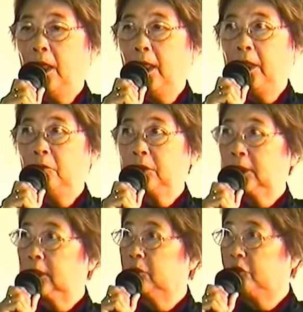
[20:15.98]
I
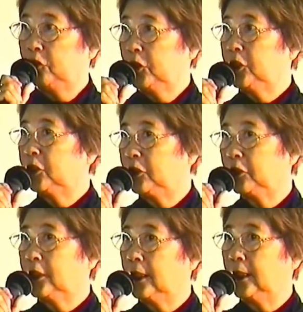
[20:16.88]
was forced
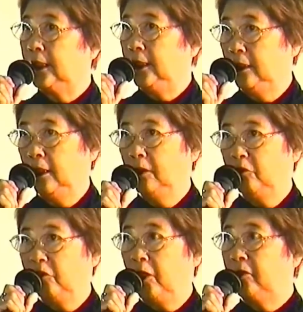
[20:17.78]
to study
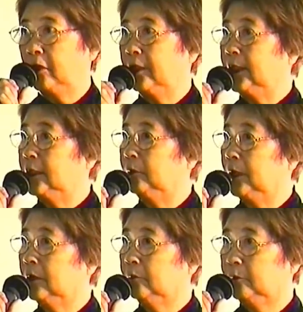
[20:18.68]
flower
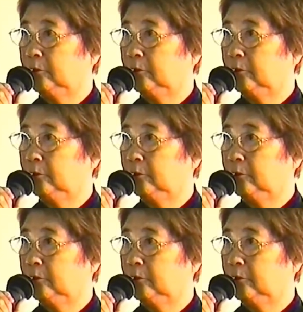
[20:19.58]
arrangement.